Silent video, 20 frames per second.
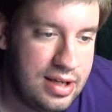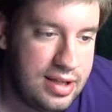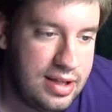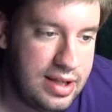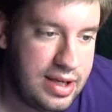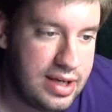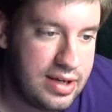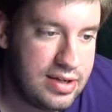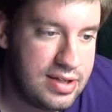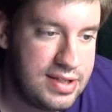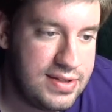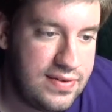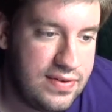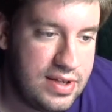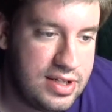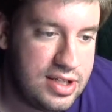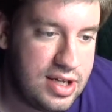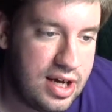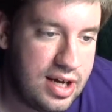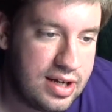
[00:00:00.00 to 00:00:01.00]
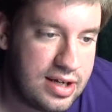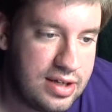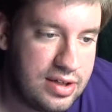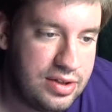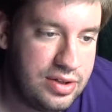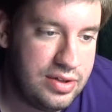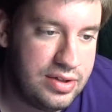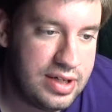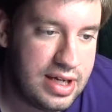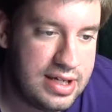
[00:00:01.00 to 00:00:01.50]
The years of the dog
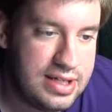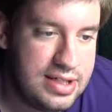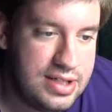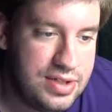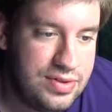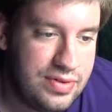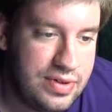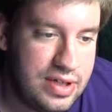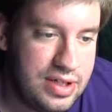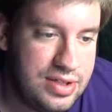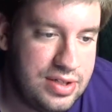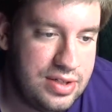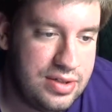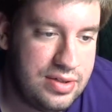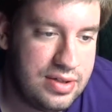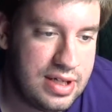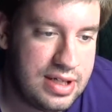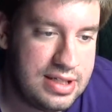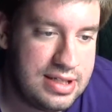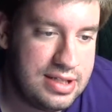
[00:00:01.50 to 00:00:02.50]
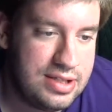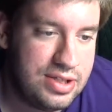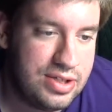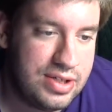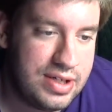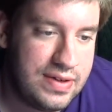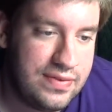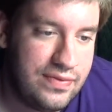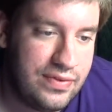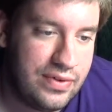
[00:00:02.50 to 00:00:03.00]
include 1922,
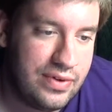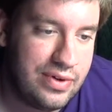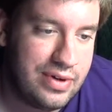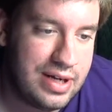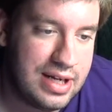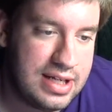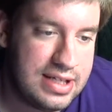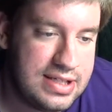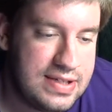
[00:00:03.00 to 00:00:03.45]
1934,